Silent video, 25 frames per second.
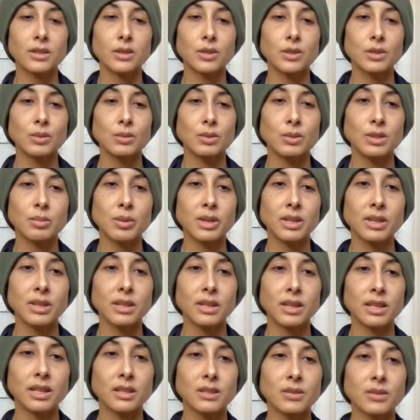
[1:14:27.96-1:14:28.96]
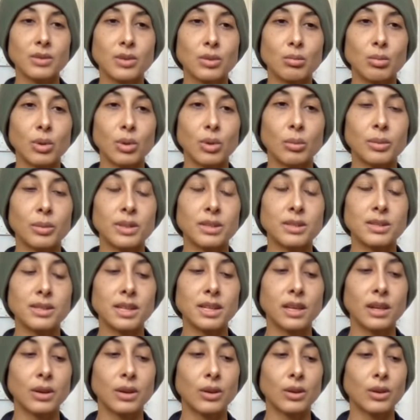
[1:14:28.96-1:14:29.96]
So as we spend the next few moments
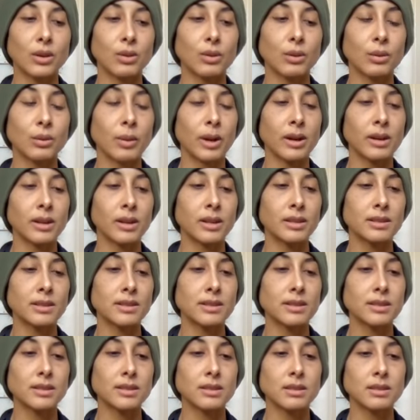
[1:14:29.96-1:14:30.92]
here, your awareness